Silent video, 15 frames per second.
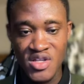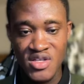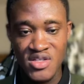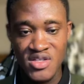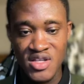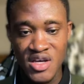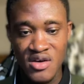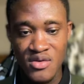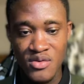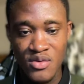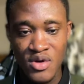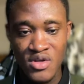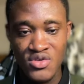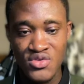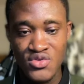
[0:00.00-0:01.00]
is now
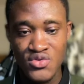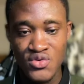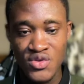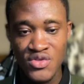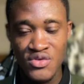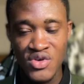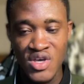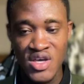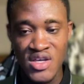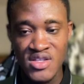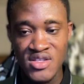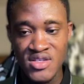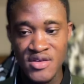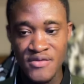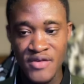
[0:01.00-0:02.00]
1 2 3
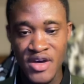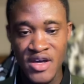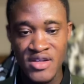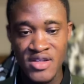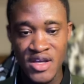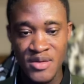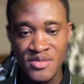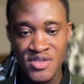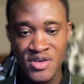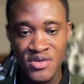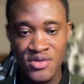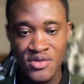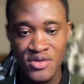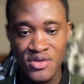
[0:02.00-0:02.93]
8. If I type 0,